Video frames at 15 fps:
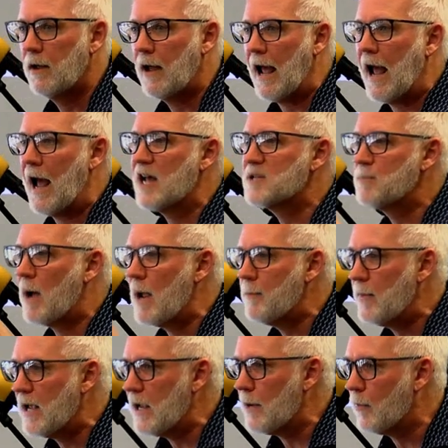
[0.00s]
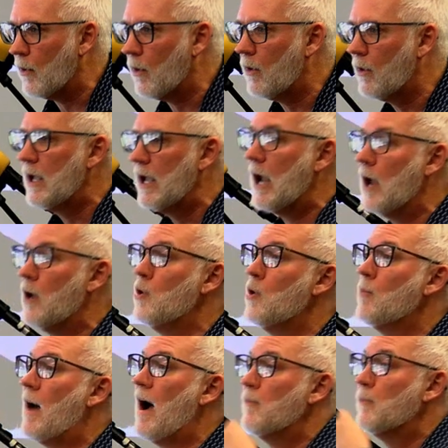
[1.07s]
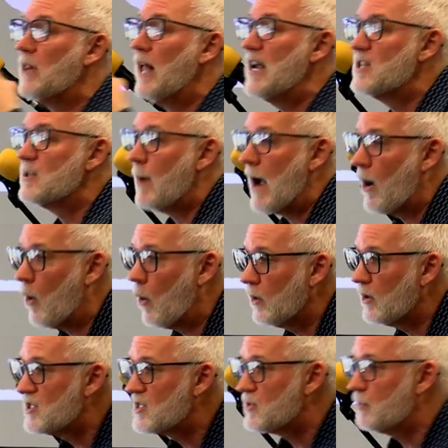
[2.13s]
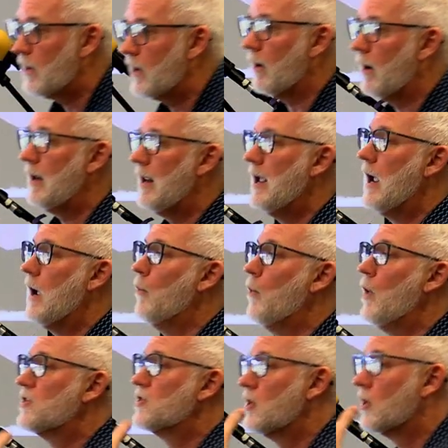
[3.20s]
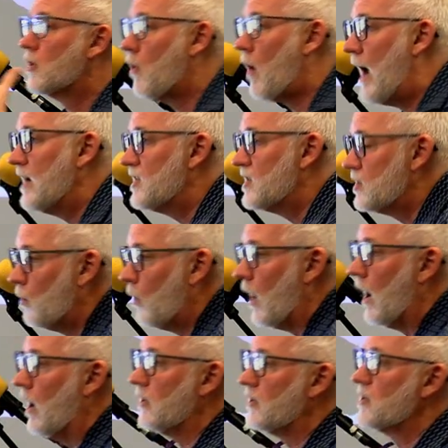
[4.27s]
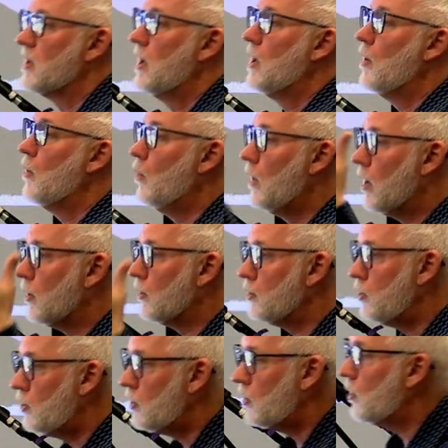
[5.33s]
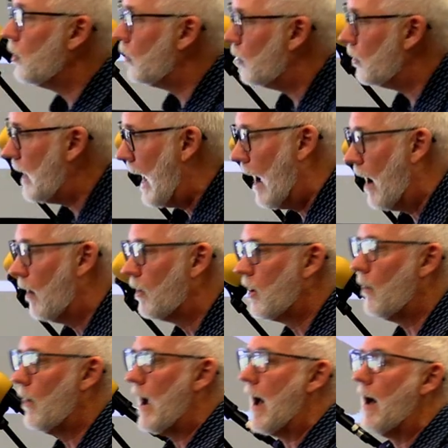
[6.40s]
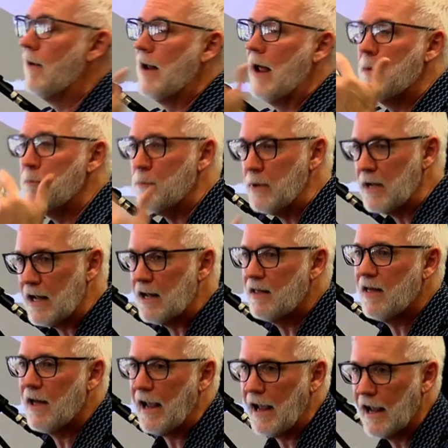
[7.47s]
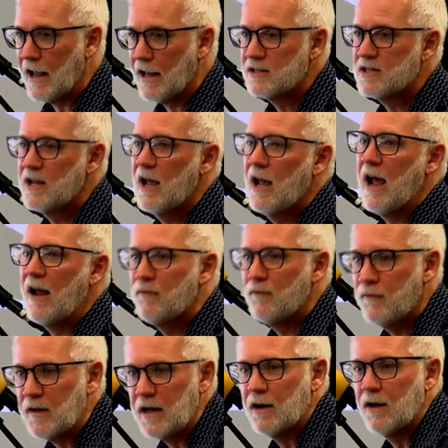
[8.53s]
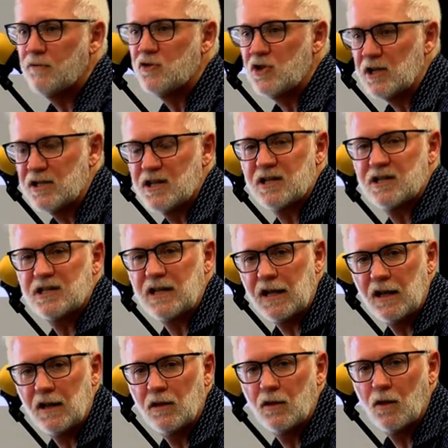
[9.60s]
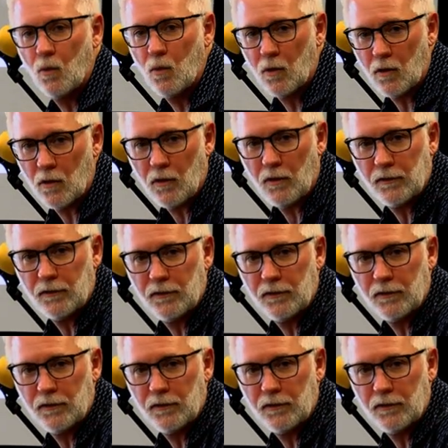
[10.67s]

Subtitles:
As my people, in whom I have placed my Holy Spirit, in which the Christ dwells, will you now go out and be the hands and feet of Jesus in the world?